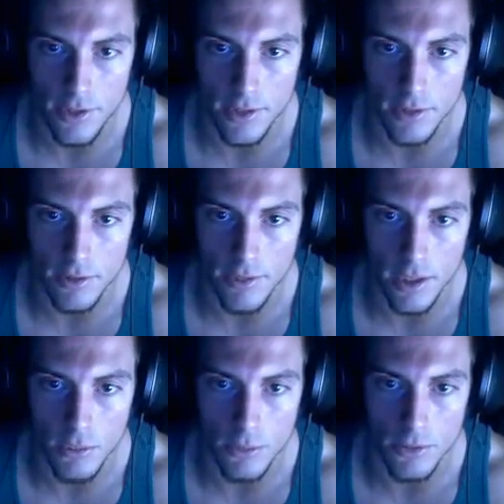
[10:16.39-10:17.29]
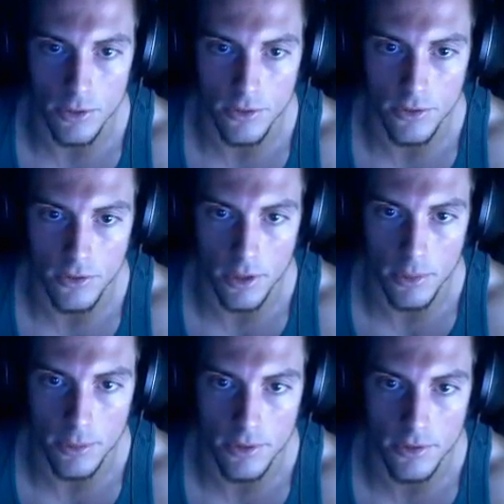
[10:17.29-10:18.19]
valuable versus
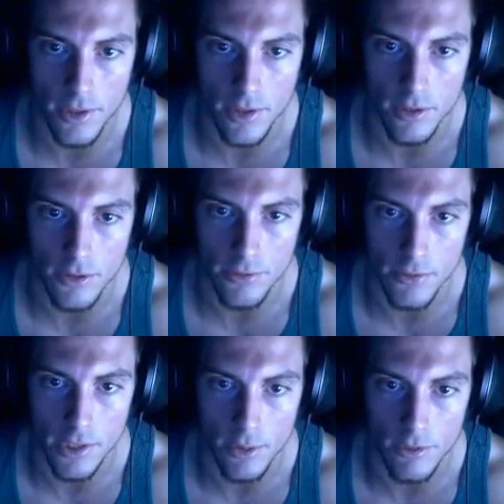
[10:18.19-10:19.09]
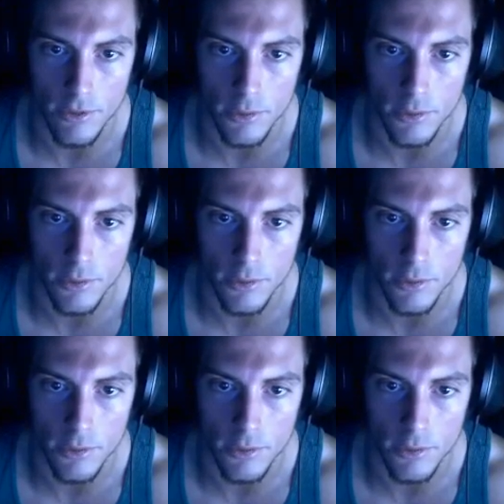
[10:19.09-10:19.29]
succubus that just fly away from you